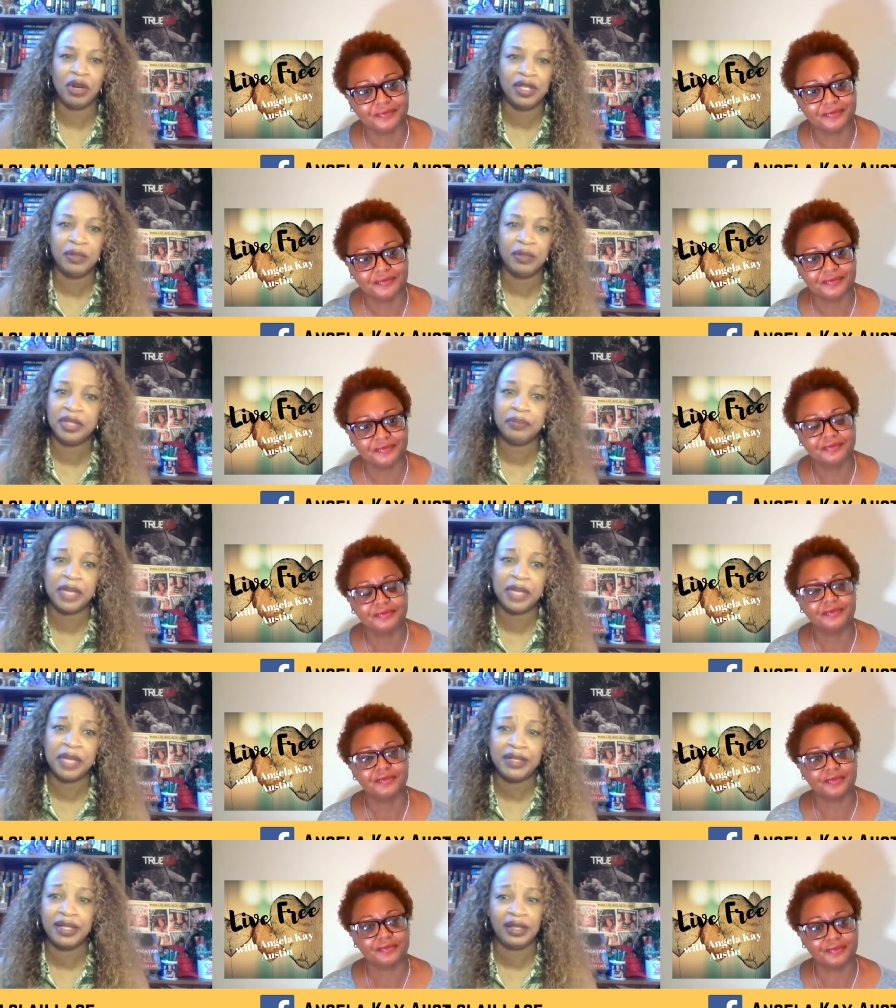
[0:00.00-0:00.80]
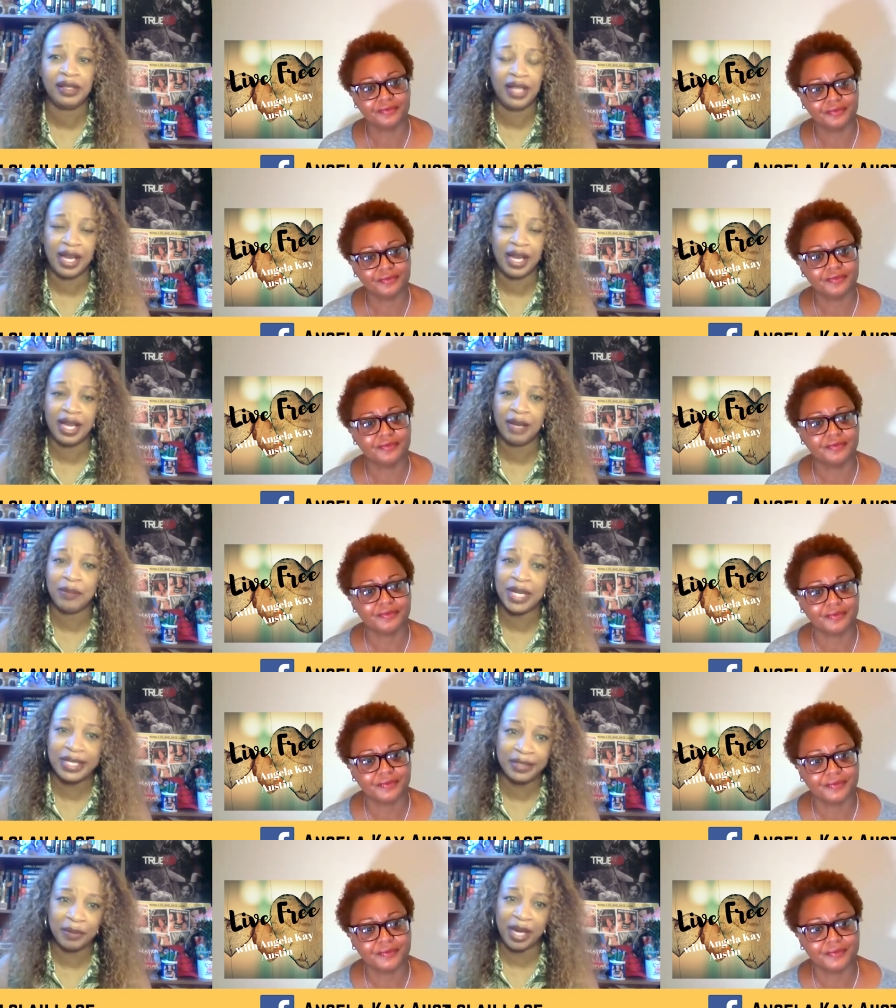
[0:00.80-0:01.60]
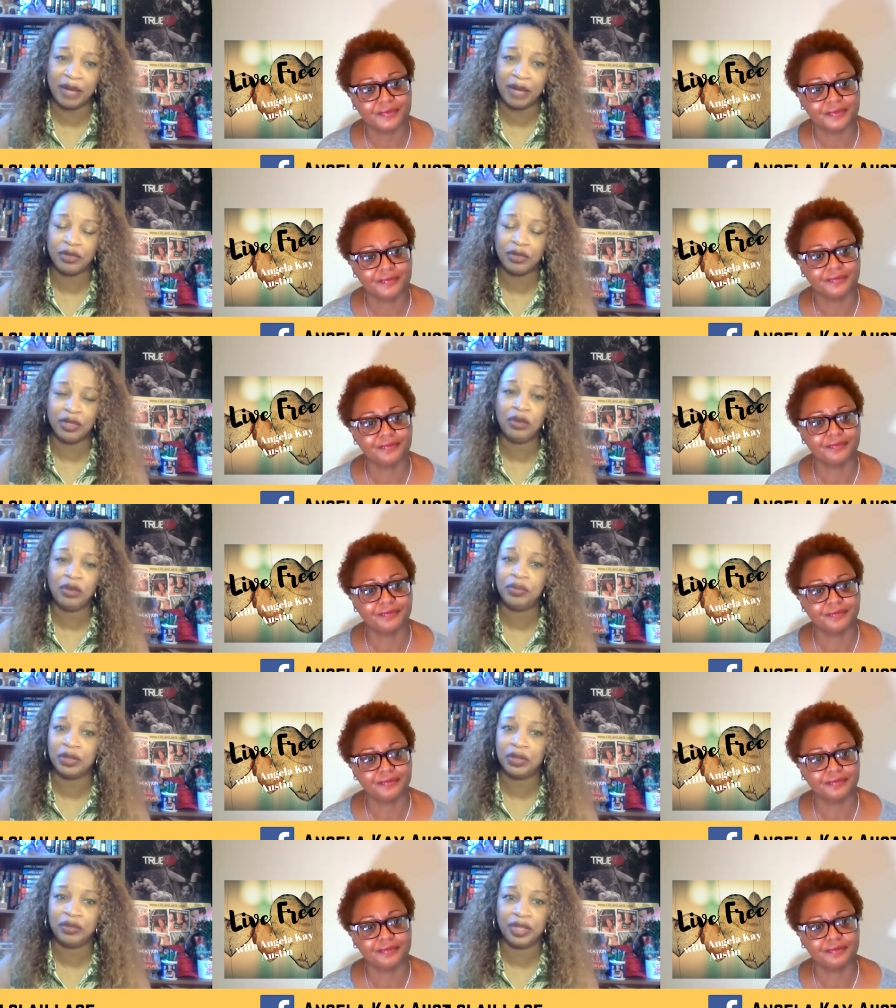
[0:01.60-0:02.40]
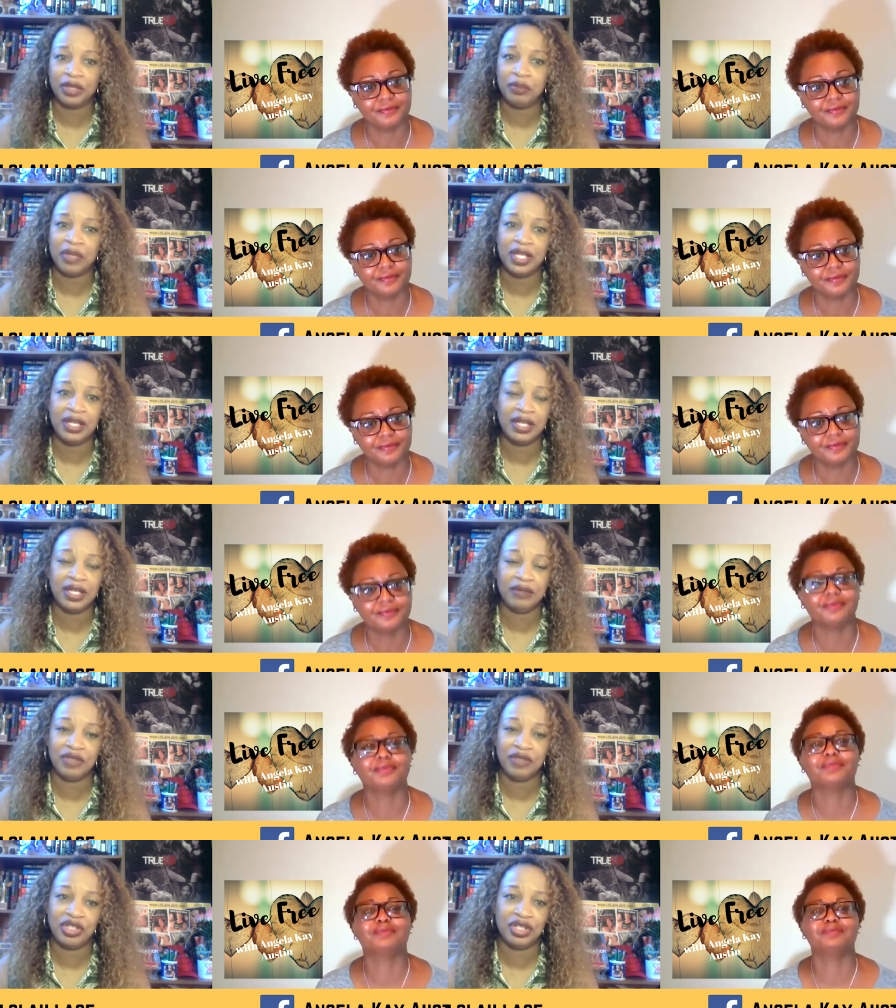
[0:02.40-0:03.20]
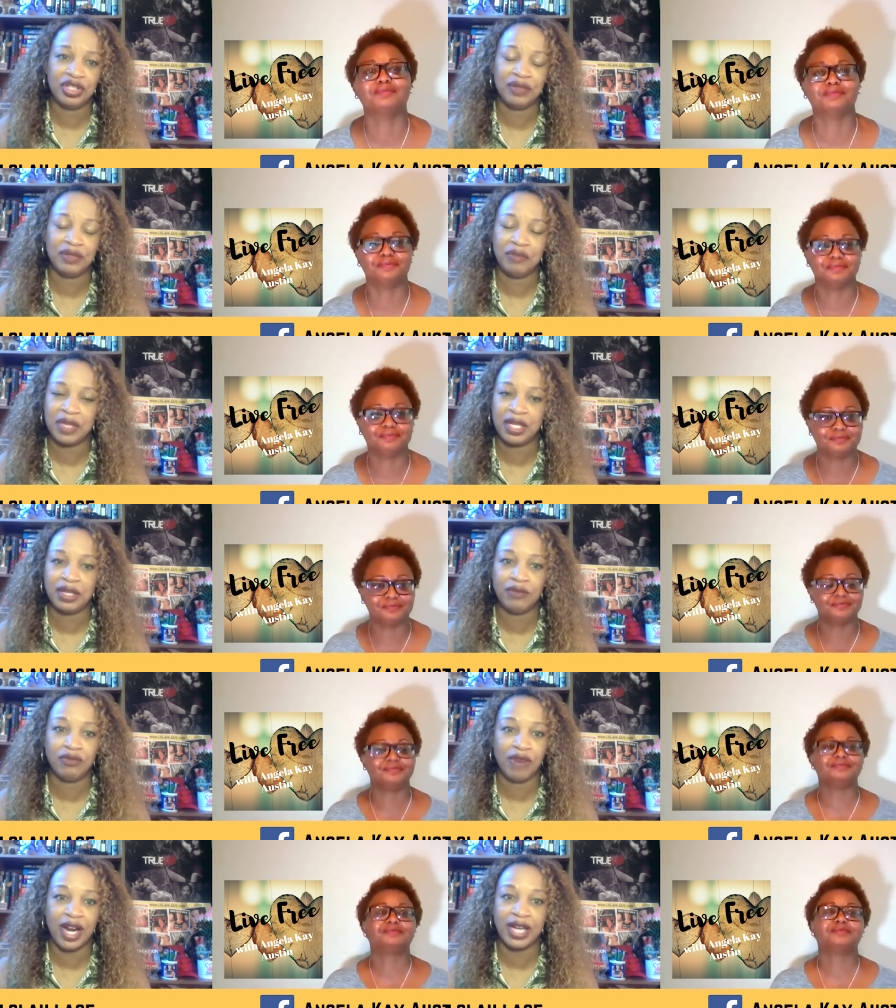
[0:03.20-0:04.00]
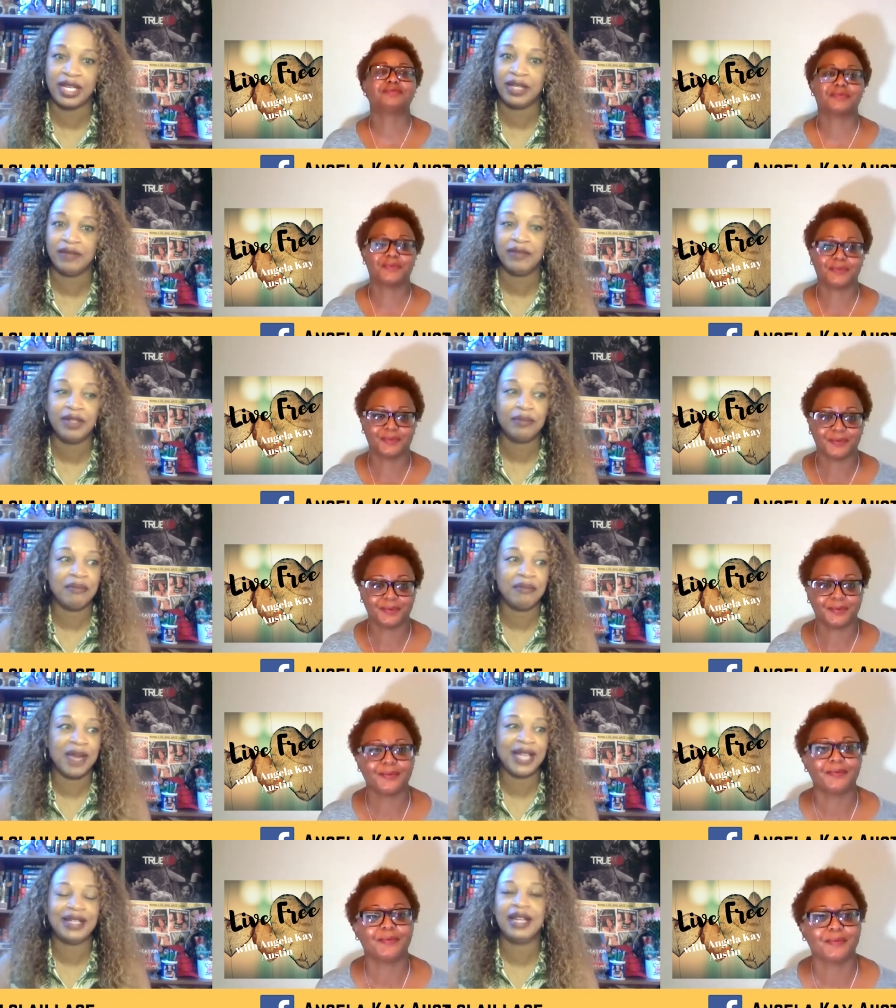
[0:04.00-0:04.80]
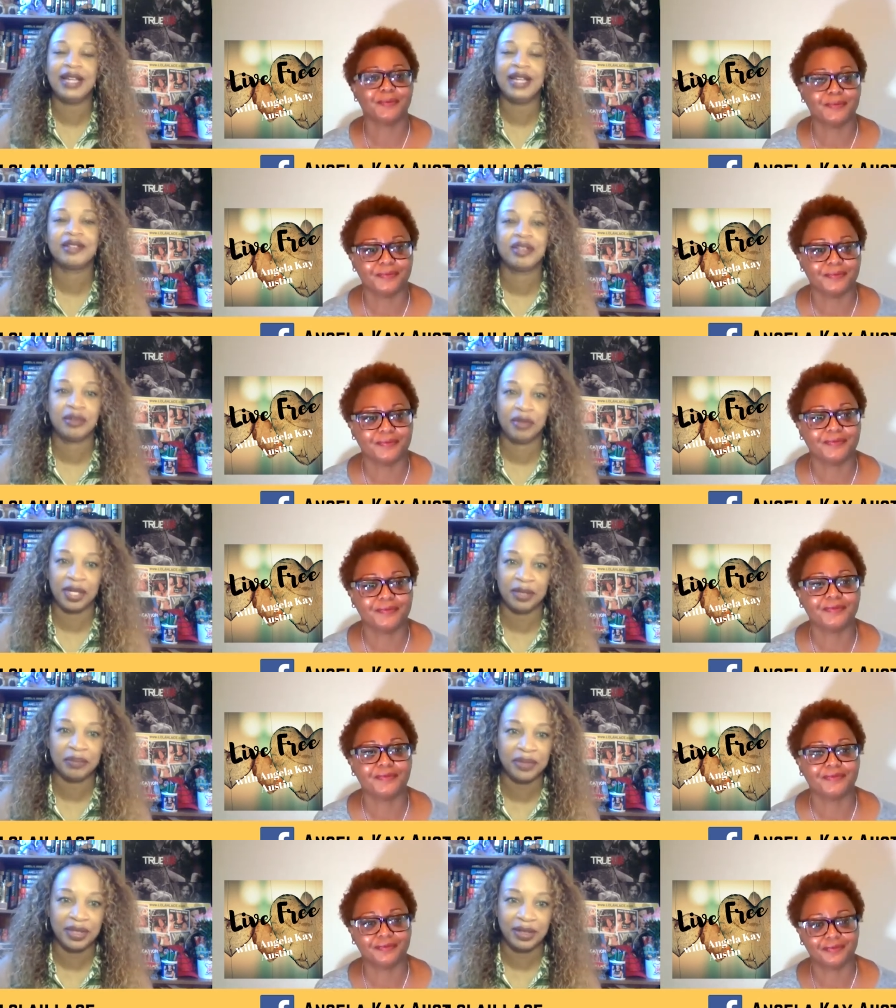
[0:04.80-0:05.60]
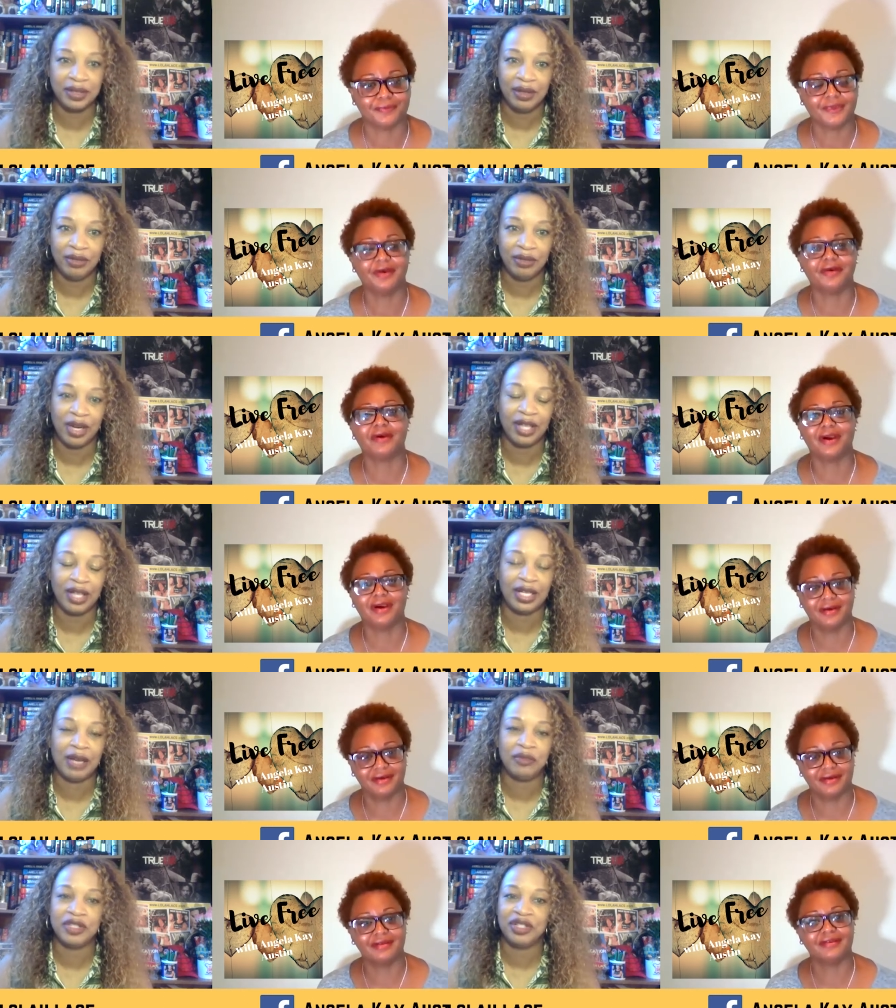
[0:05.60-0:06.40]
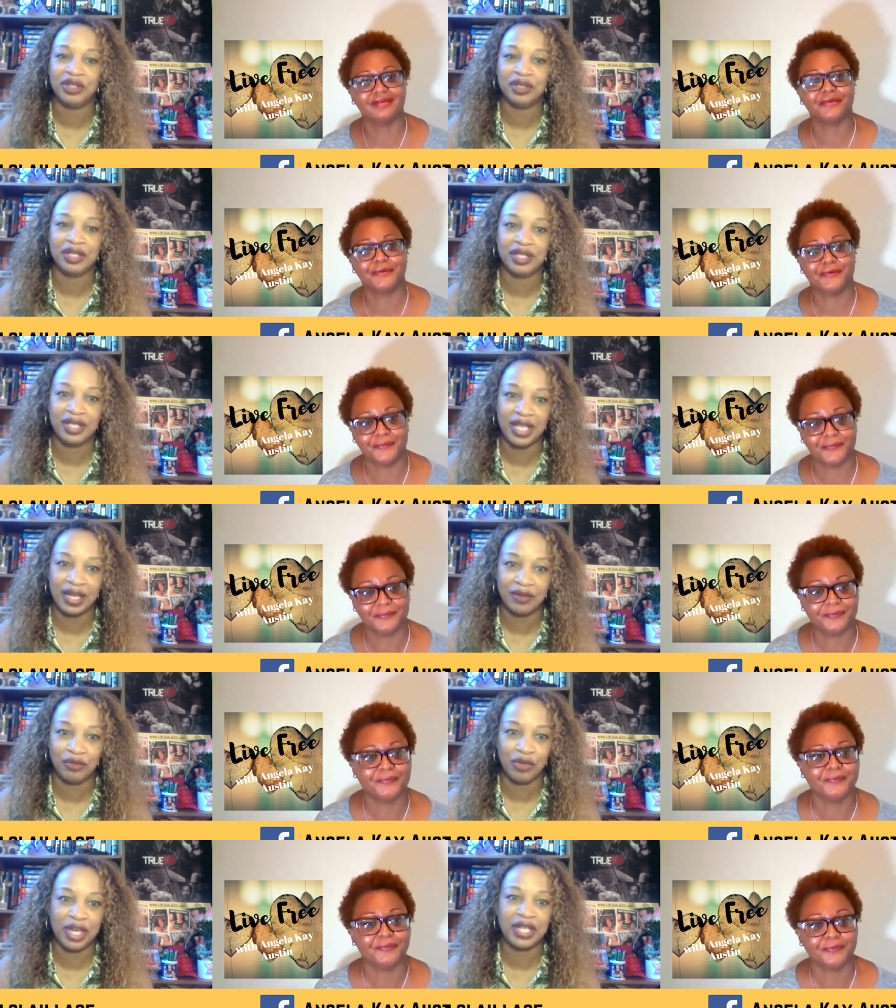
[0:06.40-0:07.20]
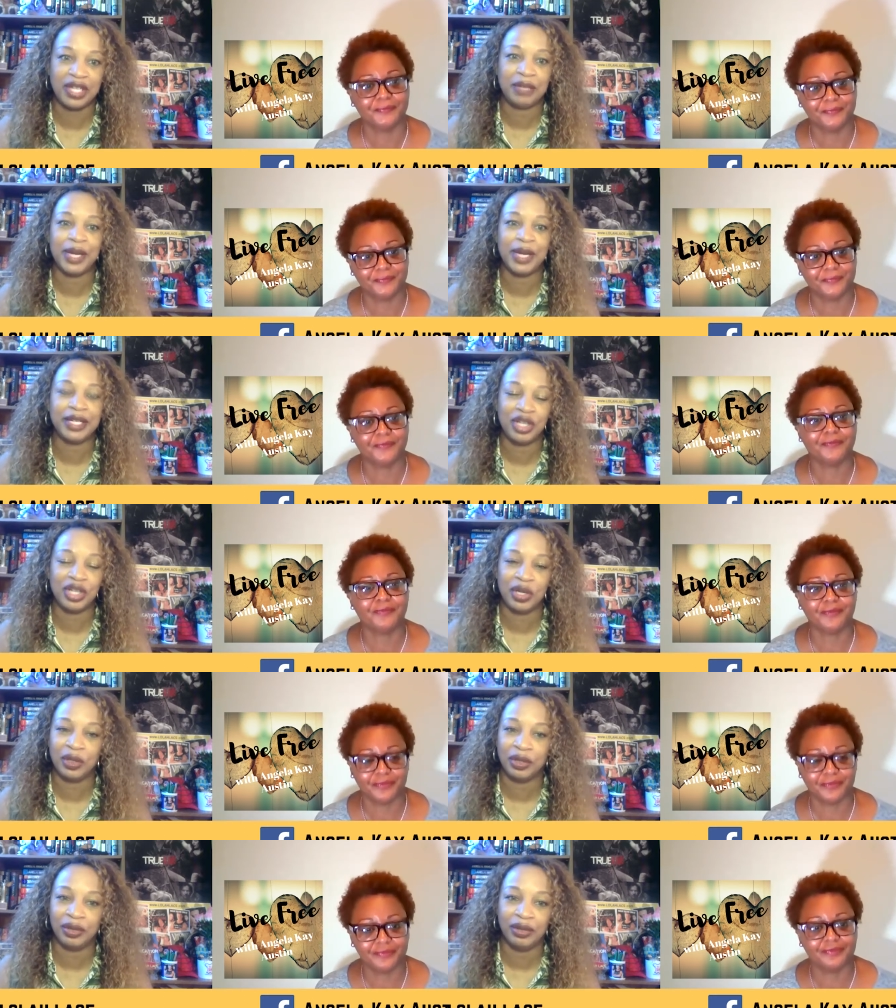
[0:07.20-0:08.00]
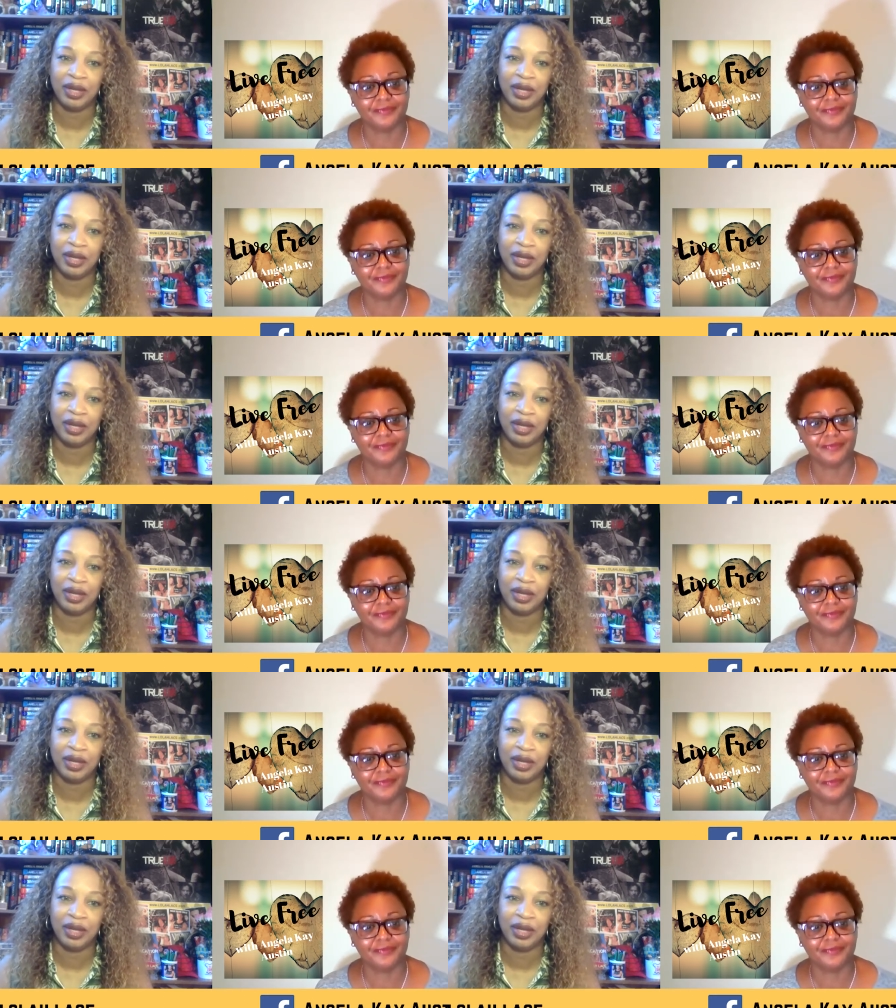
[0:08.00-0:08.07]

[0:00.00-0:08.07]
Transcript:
Speaker 1: but basically I had my spiral notebook with me and it was just me writing my next script while I was on the set, waiting my turn.